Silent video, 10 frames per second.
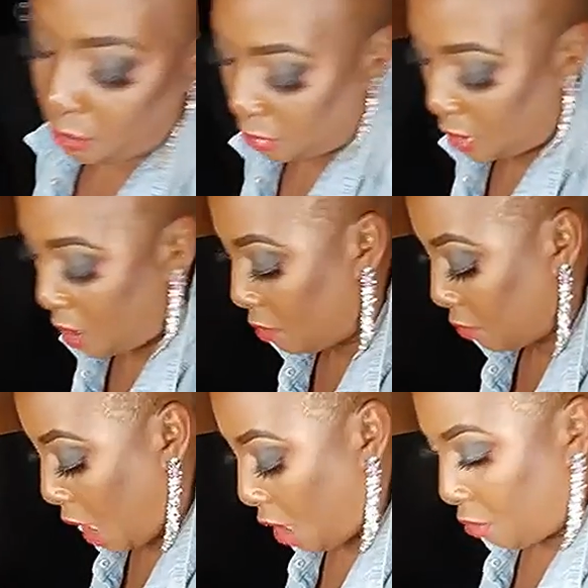calm
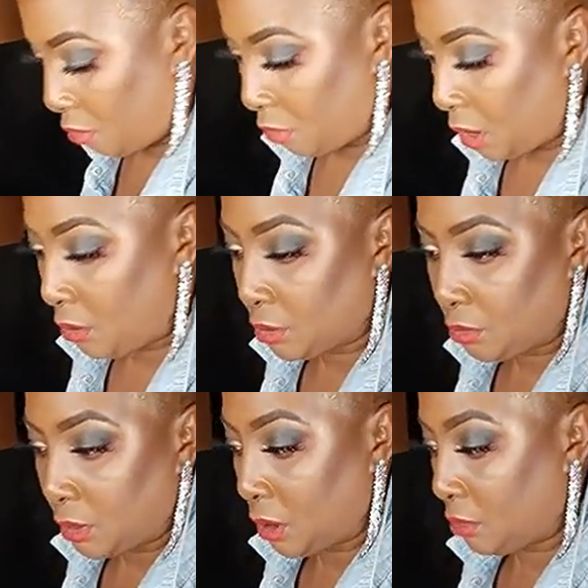down. It don't do
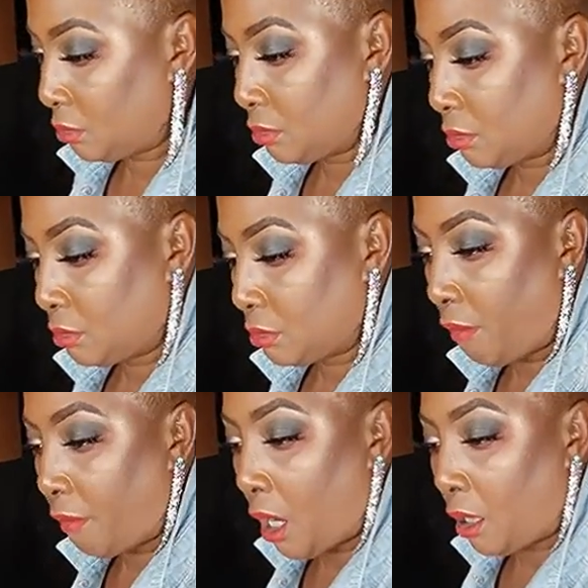nothing.
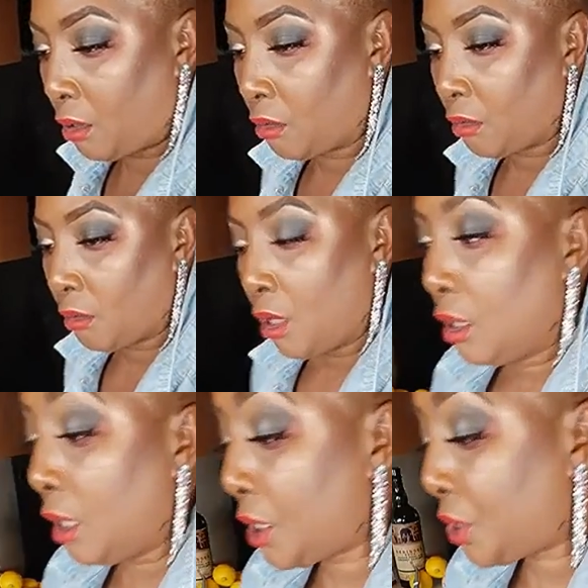Alright.
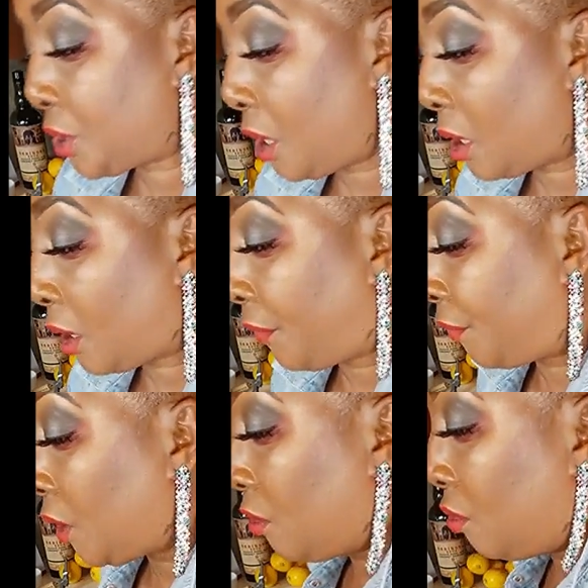Let's shuck a
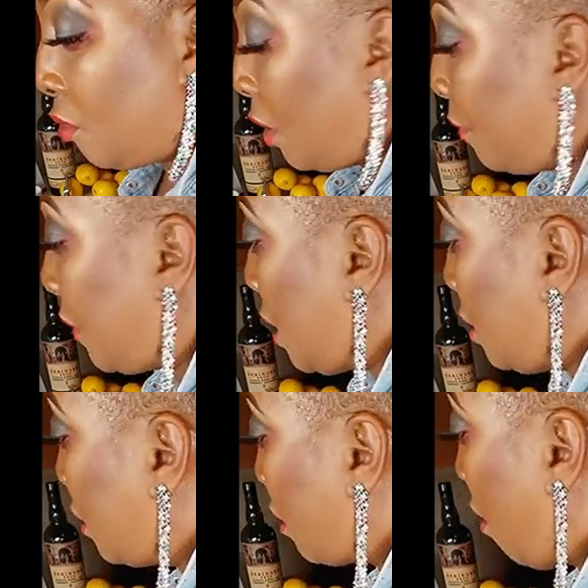few of
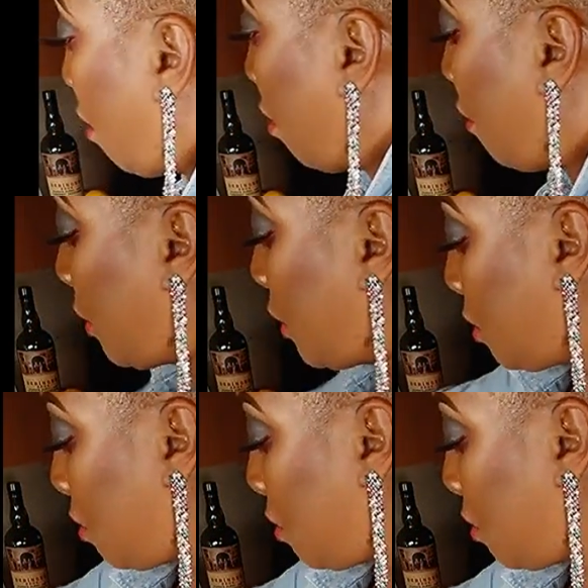these. Oh, I'm gonna turn